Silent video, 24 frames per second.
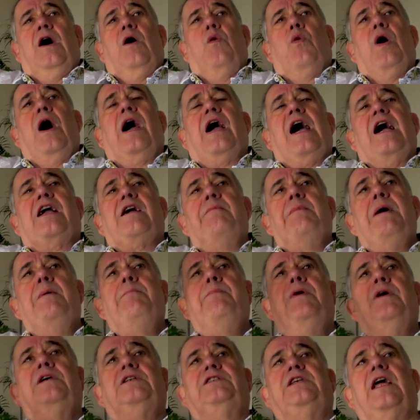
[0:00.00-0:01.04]
Well, I can
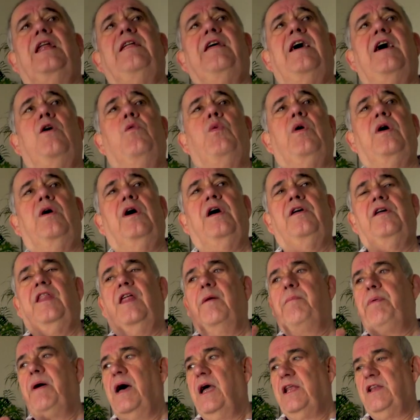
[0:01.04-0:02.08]
remember saying we were with
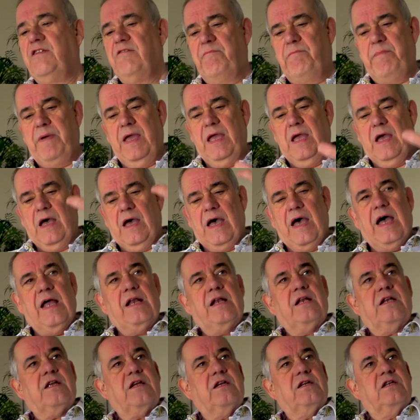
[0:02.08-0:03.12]
a pint of beer
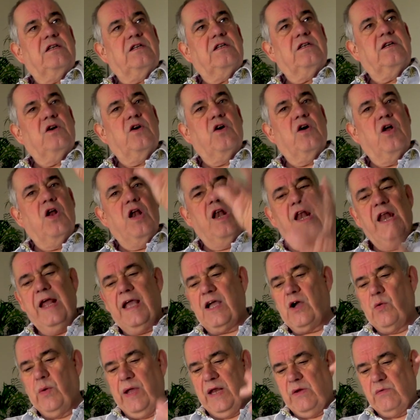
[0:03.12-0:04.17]
and
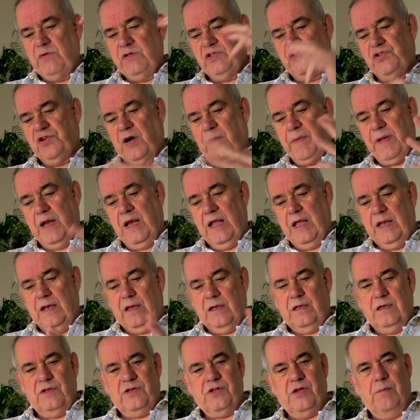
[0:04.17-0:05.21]
liquid was dropping in
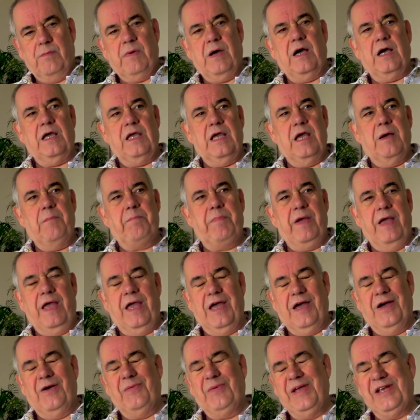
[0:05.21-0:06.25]
to my
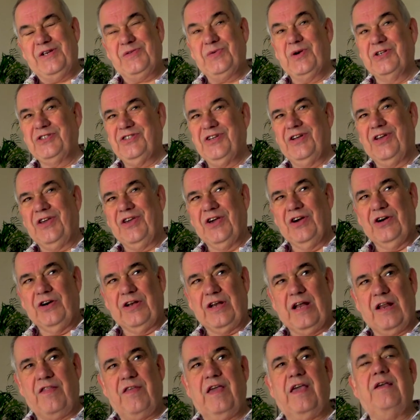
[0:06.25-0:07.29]
beer, which wasn't
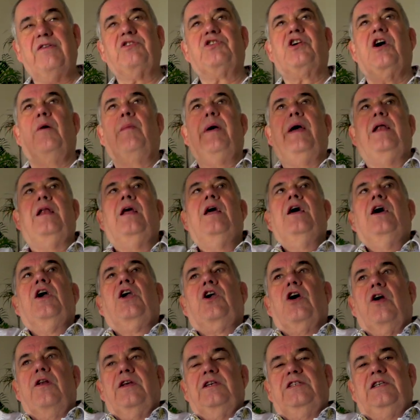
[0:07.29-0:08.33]
good. I think it was coming
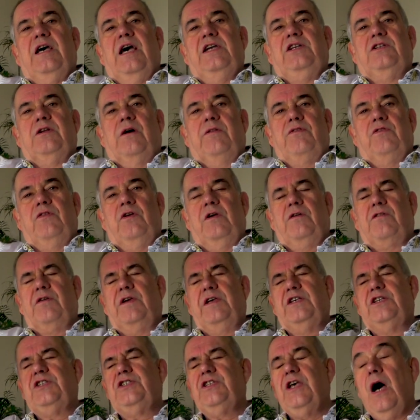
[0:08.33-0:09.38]
condensation off the roof.
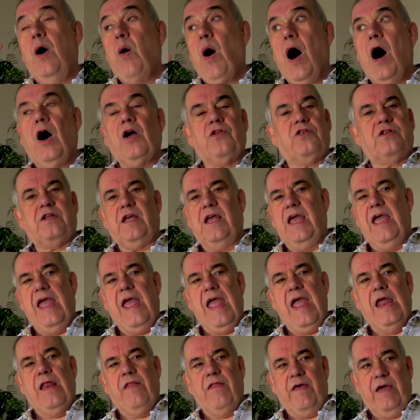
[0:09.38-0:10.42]
It's so hot
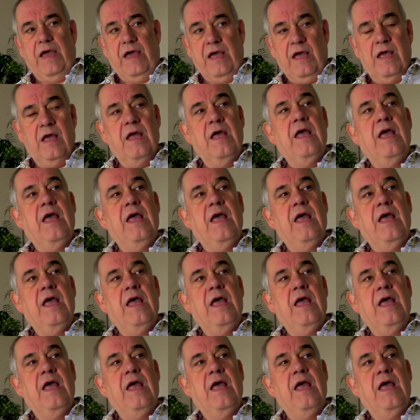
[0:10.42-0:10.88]
in there.